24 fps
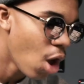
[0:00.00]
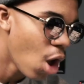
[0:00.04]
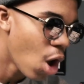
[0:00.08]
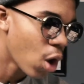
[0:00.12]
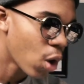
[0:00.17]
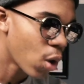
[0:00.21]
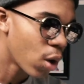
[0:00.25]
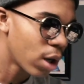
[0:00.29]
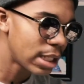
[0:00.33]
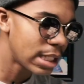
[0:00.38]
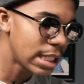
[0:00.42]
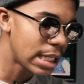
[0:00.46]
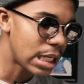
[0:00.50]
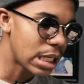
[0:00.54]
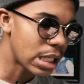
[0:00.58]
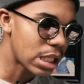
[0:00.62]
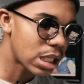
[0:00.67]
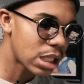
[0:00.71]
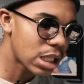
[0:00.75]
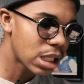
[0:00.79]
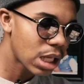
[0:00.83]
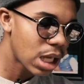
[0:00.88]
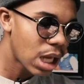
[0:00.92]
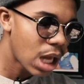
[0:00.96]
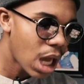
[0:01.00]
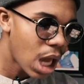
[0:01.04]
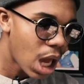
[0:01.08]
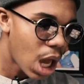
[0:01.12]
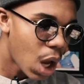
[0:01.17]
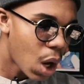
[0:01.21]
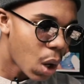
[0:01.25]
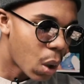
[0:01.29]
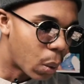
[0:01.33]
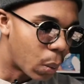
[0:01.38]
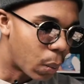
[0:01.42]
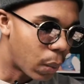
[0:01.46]
Cortez,
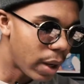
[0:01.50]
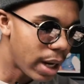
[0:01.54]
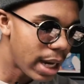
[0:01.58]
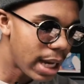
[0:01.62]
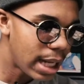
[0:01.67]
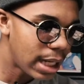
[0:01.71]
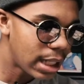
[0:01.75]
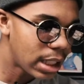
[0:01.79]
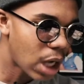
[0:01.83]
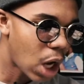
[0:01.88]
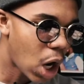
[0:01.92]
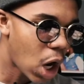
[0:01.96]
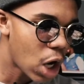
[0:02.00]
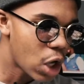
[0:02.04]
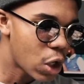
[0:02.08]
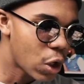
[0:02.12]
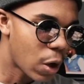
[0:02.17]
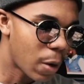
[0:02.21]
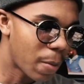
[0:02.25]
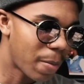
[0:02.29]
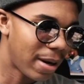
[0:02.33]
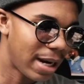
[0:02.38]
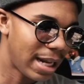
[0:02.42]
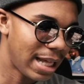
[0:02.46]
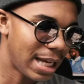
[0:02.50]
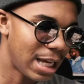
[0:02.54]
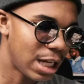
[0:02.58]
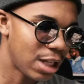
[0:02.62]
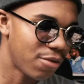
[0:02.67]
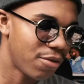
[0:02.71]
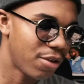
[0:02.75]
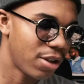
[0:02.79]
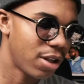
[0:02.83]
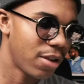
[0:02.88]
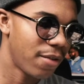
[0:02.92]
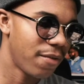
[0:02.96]
what are your plans
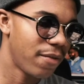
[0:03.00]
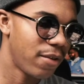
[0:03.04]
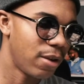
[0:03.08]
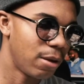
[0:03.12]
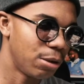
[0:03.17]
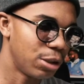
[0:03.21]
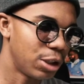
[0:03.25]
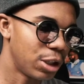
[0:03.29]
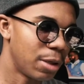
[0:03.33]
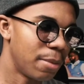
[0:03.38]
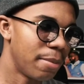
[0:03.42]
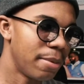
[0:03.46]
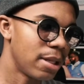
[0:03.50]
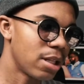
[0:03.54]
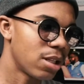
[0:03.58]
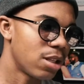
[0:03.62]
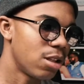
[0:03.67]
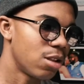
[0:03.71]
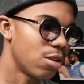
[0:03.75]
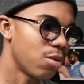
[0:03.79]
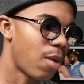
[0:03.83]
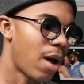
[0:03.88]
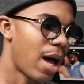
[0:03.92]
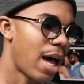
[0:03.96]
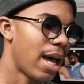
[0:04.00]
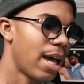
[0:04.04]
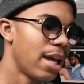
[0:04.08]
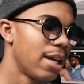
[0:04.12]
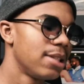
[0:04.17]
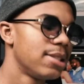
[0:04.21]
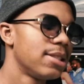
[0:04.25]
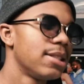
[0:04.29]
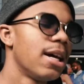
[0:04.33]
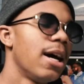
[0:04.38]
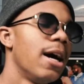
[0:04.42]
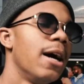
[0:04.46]
for the future
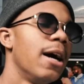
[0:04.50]
business-wise?